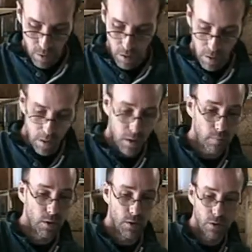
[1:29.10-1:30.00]
and
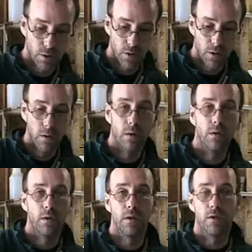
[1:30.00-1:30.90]
I'm just using
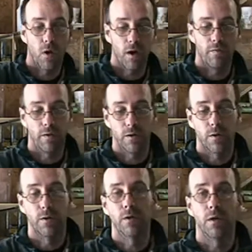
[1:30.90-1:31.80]
these coffee
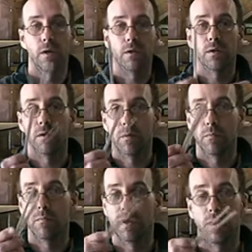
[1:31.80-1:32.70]
stir sticks
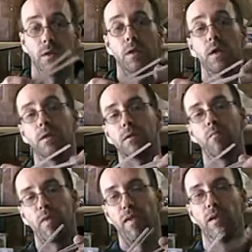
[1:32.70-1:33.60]
because it's a
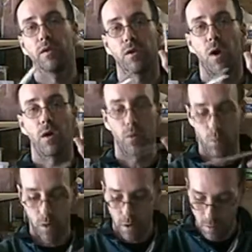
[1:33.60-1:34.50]
nice thin stock
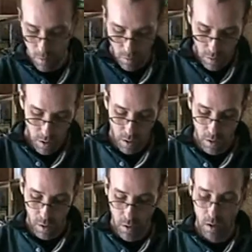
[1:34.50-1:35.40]
wood.
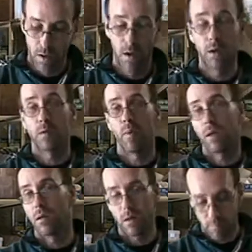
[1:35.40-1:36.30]
Okay, I just
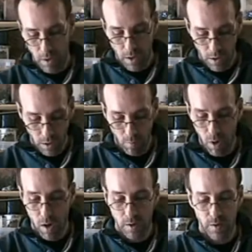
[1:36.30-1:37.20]
make a little
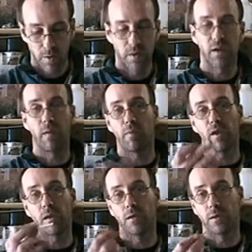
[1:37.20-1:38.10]
box the same
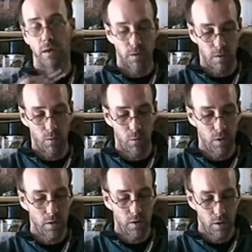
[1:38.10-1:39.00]
thickness as the
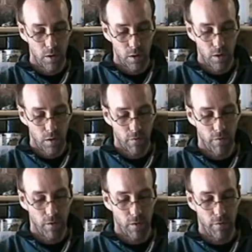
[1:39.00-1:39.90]
wood
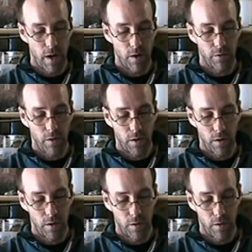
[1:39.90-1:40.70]
for around